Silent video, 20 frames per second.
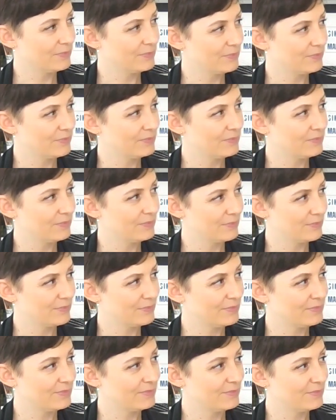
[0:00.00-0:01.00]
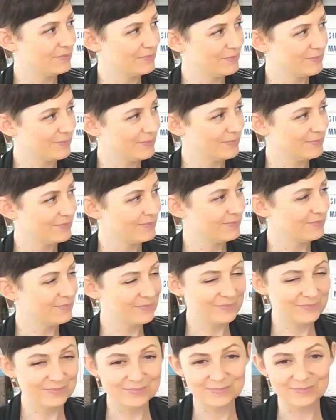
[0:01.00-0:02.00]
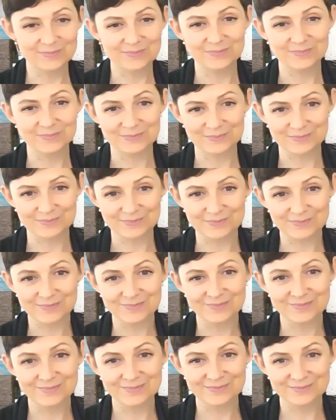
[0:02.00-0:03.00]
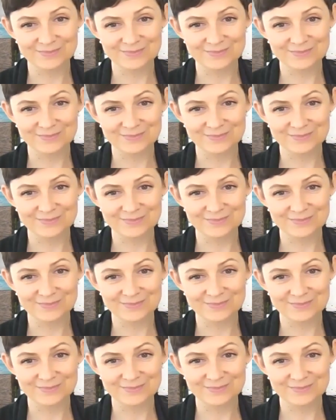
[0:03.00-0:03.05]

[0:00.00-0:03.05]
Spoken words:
This person isn't speaking.